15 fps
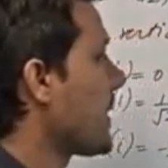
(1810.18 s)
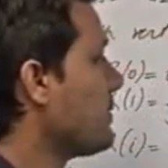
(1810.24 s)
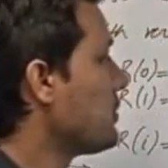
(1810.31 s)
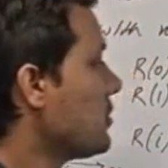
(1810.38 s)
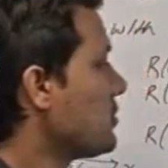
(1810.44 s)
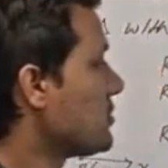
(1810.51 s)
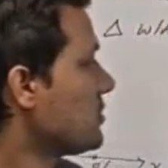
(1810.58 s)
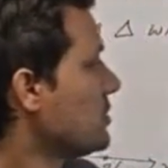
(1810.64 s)

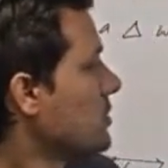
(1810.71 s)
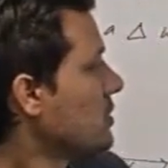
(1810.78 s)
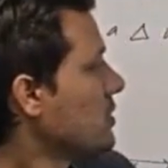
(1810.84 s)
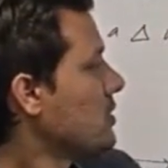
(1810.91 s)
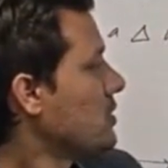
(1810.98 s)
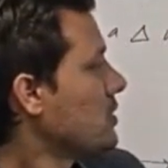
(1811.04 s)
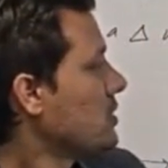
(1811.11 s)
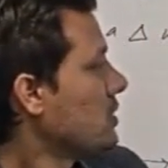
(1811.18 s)
Because
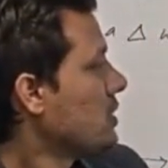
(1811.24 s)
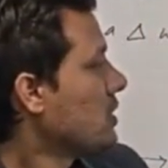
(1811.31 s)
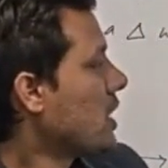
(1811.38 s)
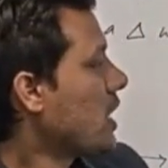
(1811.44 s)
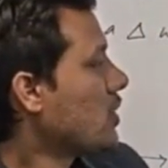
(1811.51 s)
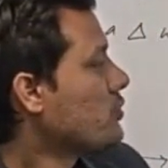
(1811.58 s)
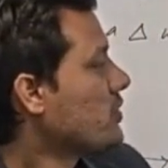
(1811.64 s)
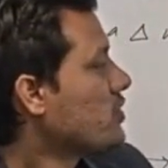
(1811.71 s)

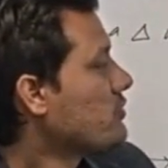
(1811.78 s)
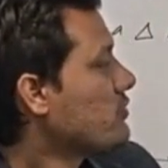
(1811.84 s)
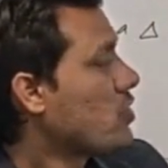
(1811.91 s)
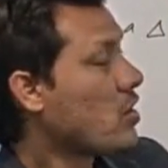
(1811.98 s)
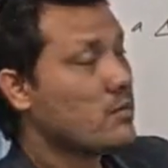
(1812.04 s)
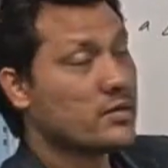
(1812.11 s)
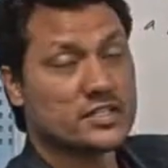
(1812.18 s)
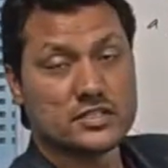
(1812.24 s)
argument of a
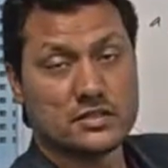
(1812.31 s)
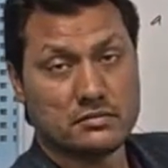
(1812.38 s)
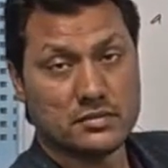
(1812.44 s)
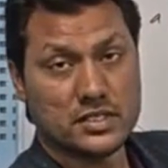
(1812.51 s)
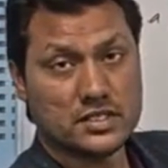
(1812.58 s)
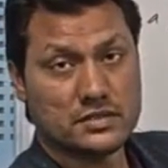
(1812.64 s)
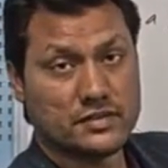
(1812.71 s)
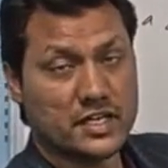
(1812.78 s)
complex
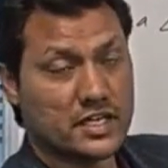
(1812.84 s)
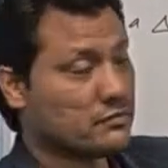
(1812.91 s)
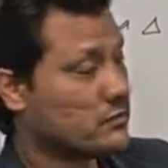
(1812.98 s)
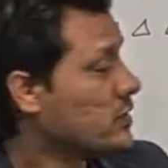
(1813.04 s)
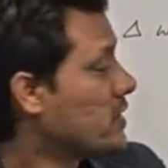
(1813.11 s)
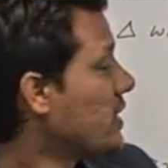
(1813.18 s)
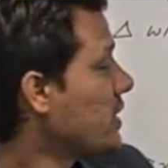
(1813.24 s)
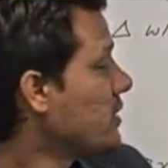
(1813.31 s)
number is defined,
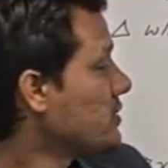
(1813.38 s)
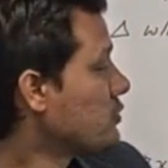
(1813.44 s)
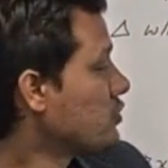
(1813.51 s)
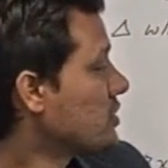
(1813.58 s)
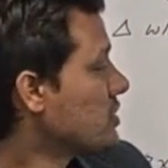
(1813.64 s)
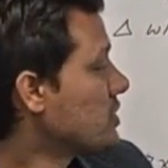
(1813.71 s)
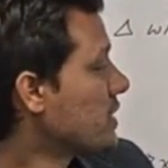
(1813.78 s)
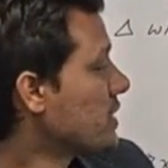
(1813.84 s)

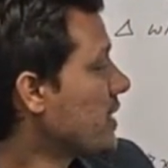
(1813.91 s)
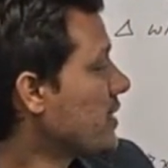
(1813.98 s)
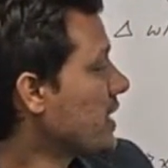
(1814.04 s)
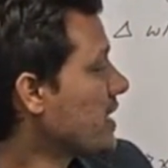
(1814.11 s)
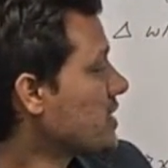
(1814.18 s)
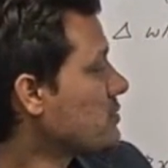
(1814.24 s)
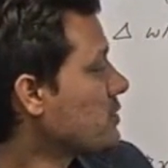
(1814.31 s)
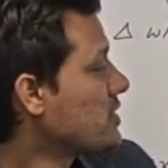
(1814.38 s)
suppose this is
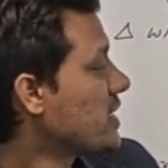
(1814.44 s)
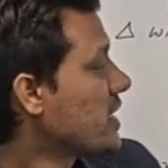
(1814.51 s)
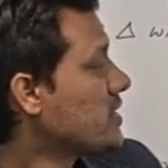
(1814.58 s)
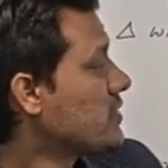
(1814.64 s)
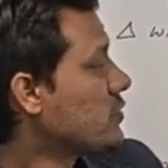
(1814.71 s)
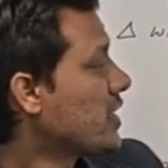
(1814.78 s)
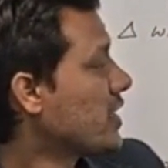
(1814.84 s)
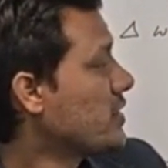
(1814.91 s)
x plus
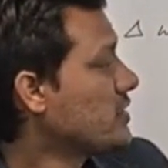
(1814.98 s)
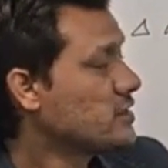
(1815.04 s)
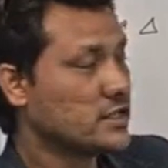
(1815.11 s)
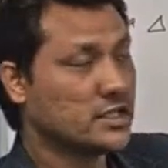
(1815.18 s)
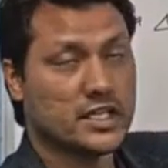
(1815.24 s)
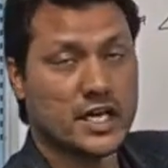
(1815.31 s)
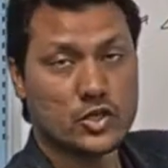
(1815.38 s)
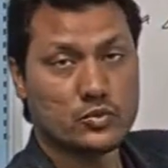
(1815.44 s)
iota y,
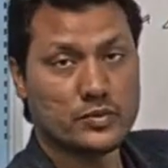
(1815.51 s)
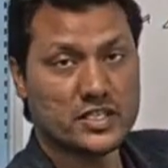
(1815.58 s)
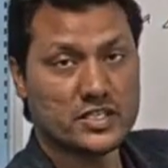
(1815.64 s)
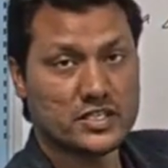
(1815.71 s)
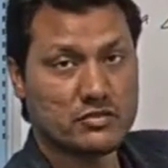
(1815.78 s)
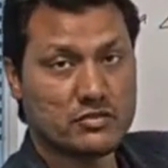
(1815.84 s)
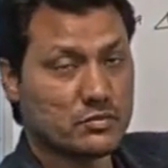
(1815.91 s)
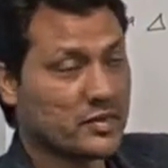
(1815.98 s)
then the argument
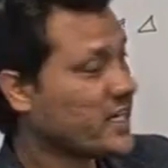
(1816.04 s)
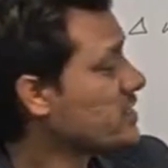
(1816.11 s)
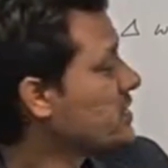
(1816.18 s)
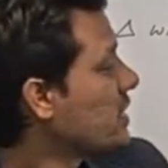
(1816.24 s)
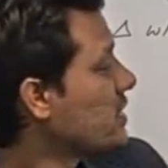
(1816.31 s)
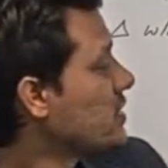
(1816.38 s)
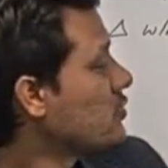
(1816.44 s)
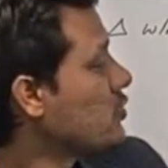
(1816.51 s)
is given by
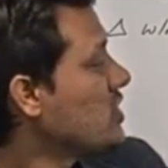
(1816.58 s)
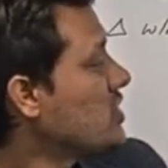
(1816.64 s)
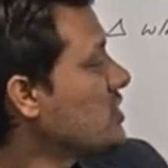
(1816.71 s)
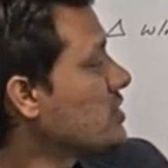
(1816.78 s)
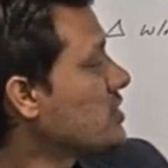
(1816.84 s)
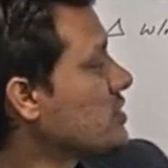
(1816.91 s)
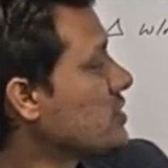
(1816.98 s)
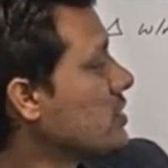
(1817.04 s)
tan
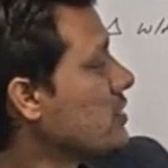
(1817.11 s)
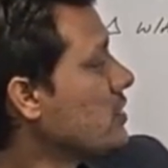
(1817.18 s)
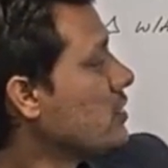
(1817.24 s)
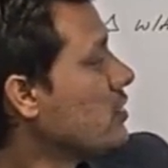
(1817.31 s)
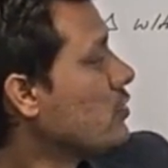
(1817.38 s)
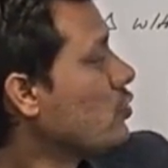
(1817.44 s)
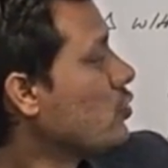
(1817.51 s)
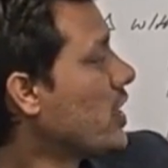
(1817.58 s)
inverse
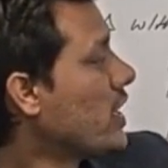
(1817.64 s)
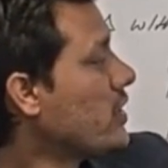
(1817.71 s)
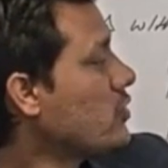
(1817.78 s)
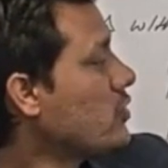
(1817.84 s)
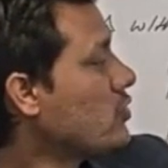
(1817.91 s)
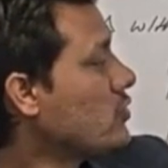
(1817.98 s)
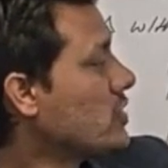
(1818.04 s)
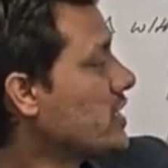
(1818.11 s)

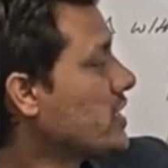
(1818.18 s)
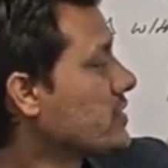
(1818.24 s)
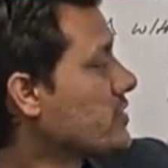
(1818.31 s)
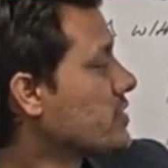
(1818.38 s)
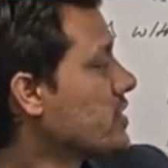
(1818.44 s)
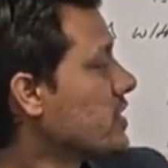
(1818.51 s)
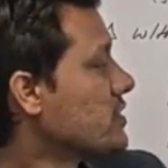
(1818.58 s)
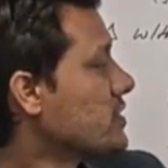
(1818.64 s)
y over x,
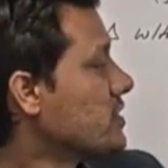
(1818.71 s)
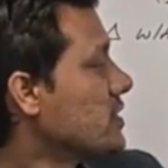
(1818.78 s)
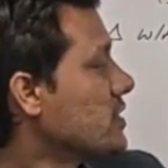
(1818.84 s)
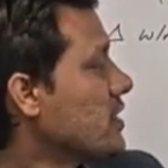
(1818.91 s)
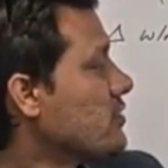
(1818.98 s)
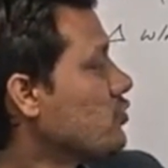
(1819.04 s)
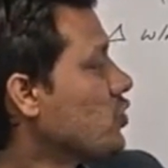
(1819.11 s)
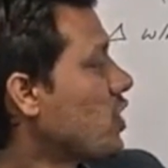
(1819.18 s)
and see
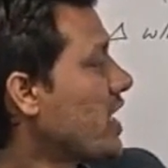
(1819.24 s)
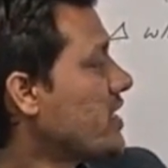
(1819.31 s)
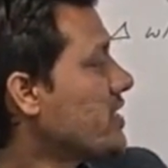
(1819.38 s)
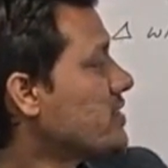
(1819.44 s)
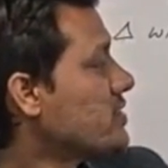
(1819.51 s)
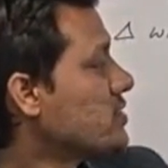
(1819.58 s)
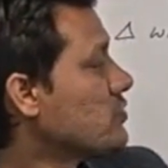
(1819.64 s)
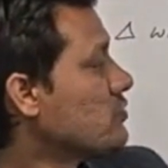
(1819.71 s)
that y
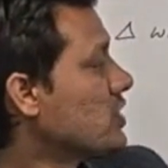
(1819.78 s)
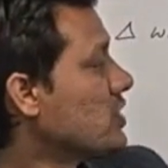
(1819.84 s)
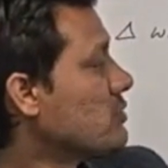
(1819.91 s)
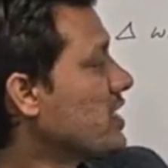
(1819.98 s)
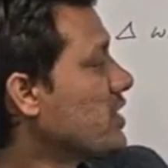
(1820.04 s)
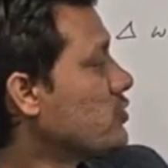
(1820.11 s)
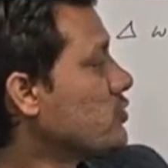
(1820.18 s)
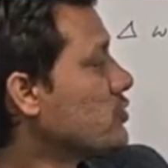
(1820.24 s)
is 1
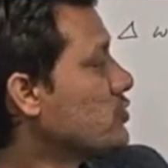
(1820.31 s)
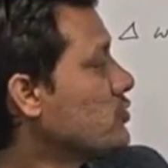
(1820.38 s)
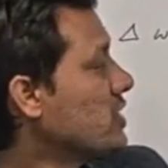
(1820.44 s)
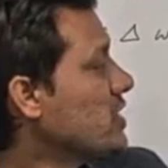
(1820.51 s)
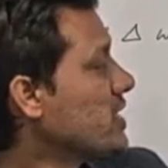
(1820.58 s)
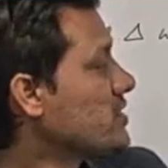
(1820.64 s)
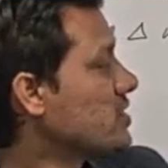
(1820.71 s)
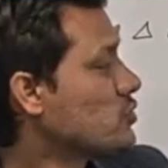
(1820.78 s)
by root 2
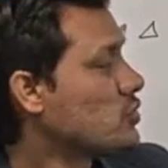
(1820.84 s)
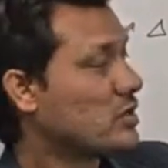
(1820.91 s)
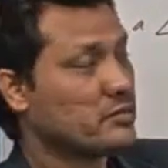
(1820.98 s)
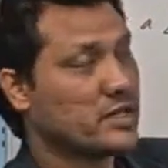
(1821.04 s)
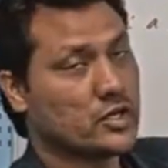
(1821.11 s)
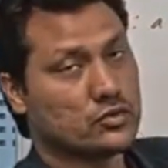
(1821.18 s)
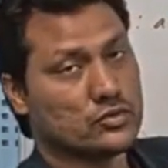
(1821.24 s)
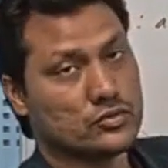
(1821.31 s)
and x is 1
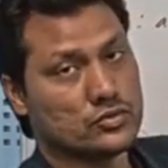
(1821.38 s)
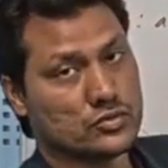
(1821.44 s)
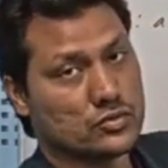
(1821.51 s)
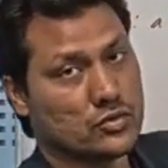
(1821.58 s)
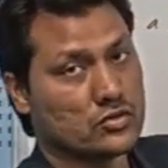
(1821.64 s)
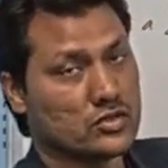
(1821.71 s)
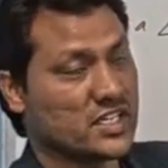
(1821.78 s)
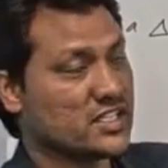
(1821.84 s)
by root 2.
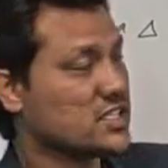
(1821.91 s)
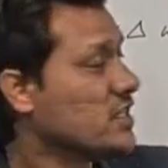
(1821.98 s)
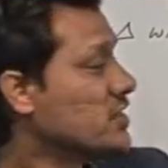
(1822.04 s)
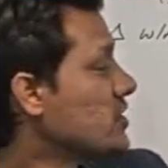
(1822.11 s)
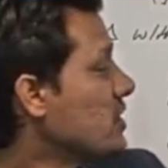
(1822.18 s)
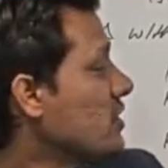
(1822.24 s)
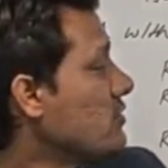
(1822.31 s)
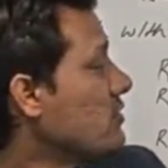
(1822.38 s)
So on
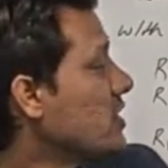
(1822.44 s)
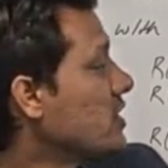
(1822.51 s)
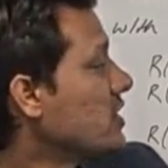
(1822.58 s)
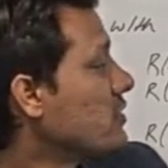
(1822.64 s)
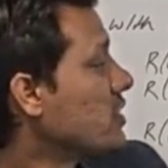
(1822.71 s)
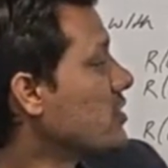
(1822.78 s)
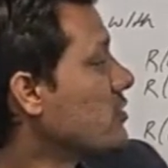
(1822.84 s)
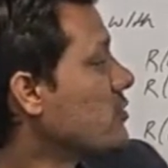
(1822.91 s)
cancellation
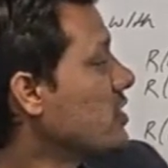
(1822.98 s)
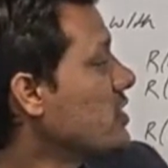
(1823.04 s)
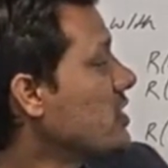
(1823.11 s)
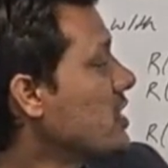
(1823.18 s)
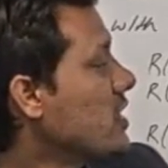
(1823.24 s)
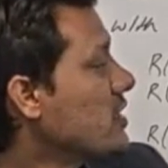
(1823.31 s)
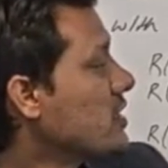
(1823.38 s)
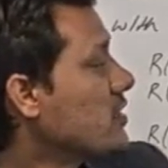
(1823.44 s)
it will give me
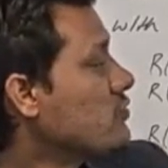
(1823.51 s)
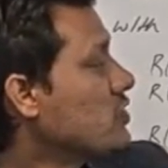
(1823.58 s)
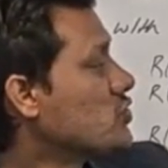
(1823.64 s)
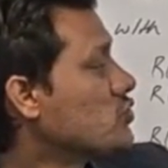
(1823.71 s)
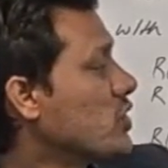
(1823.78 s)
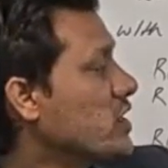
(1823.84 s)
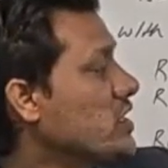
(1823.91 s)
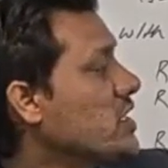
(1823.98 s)
tan
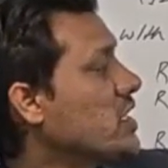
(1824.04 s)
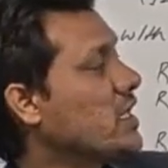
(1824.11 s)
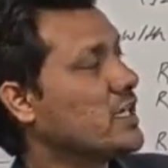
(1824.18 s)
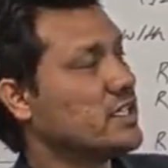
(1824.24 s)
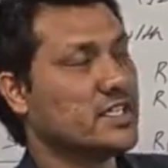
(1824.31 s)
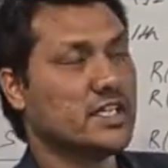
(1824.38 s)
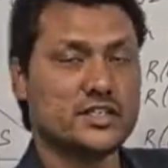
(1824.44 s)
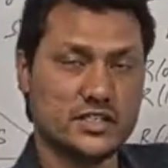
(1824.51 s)
inverse 1,
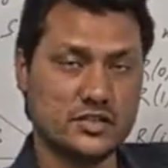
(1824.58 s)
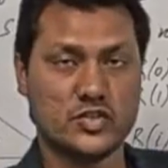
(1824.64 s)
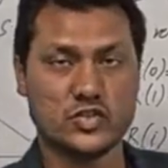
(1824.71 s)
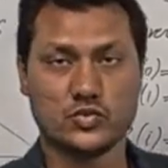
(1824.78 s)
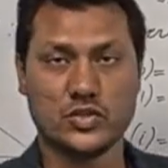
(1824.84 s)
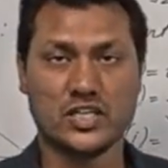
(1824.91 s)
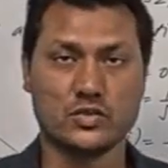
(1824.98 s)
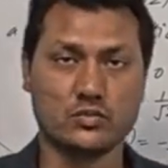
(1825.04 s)
and that is
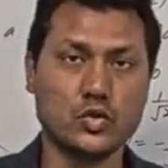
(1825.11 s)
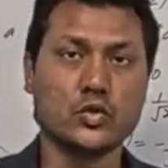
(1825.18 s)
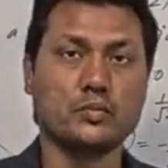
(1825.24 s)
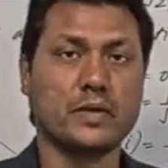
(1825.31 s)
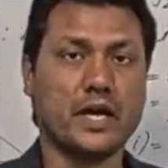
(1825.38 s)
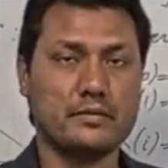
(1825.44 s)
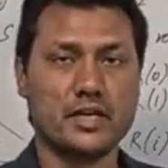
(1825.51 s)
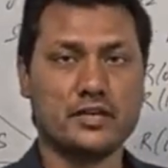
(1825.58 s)
eventually equal to
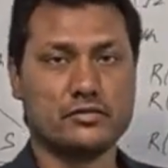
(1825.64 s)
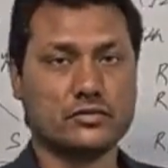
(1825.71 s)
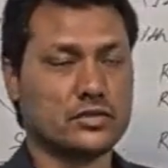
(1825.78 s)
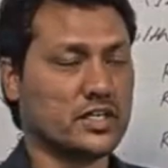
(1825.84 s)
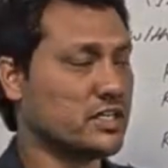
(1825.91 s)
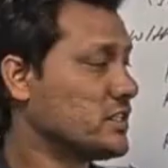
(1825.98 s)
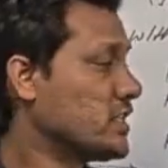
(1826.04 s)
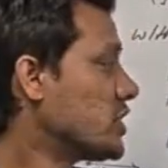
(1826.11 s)
pi by
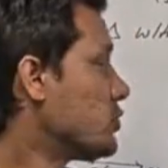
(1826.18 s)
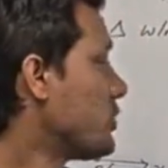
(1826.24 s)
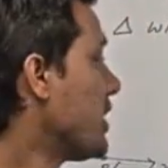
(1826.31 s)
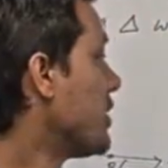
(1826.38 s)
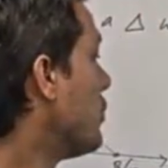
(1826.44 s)
4, and that's why